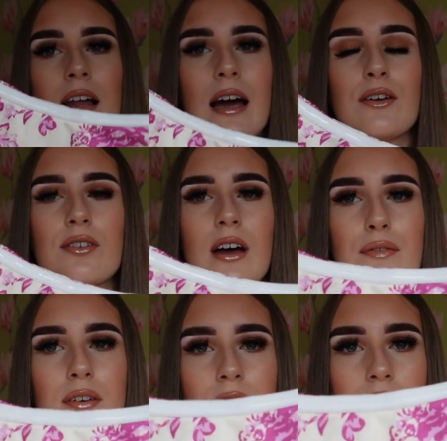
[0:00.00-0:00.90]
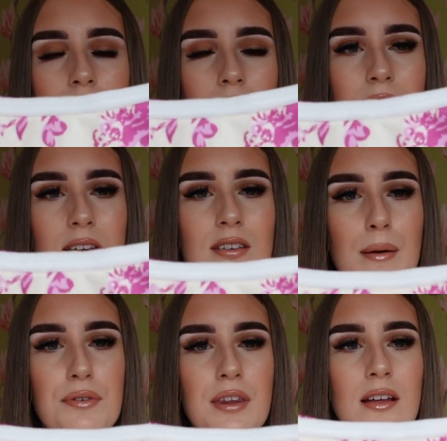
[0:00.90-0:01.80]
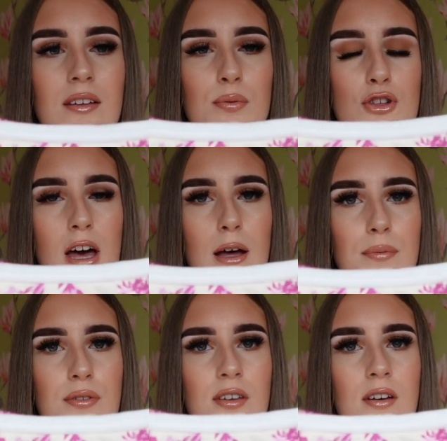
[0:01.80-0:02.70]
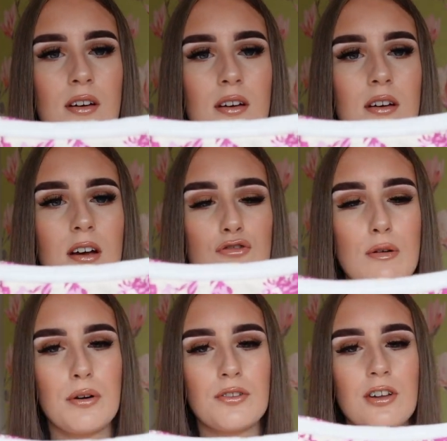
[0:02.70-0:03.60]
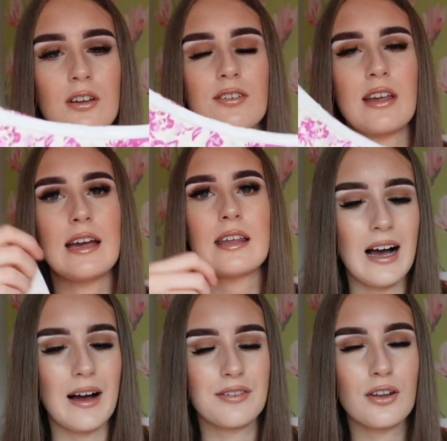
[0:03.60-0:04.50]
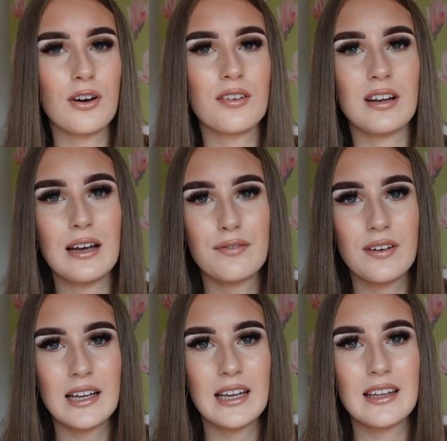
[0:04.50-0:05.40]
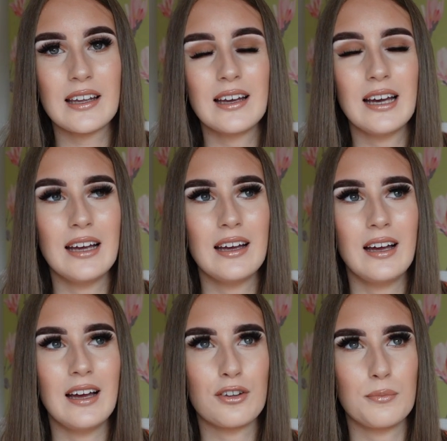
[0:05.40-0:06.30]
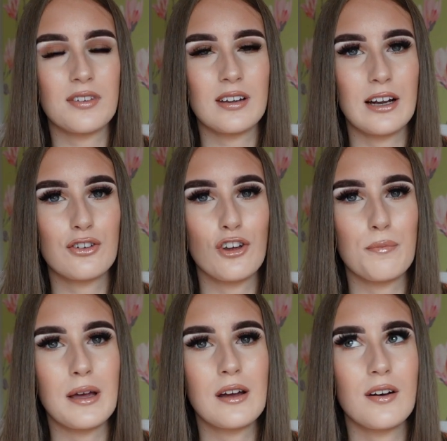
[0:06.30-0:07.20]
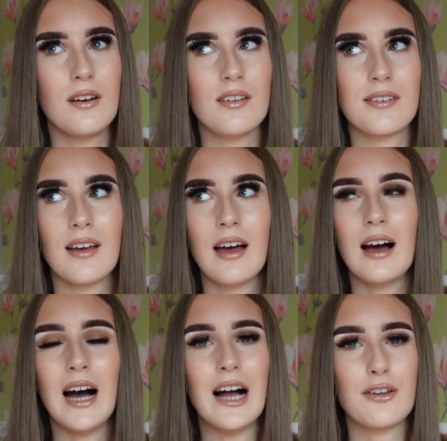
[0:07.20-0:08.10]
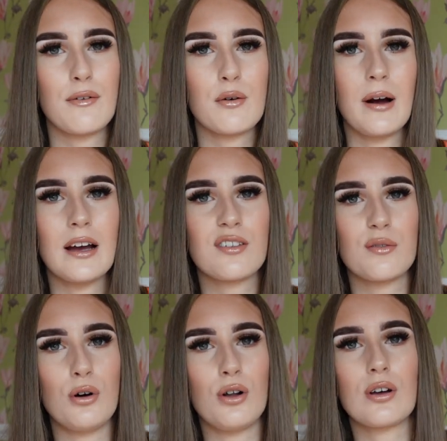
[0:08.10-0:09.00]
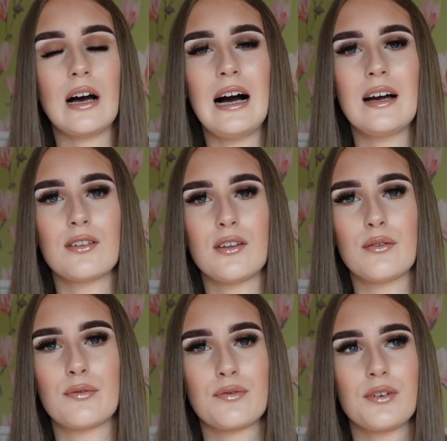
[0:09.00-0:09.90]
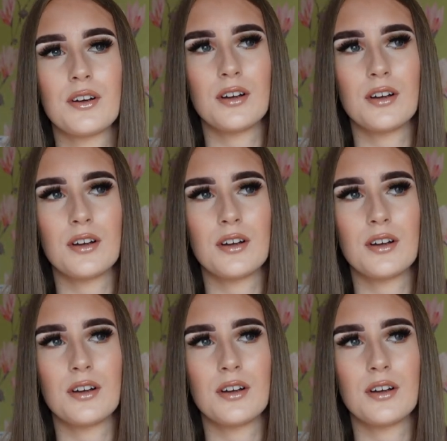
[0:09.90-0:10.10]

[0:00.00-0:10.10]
and like, I just have these type of things which helps grip onto your skin. I've still got a slight feeling it's going to be slightly too big because I do have quite a small kind of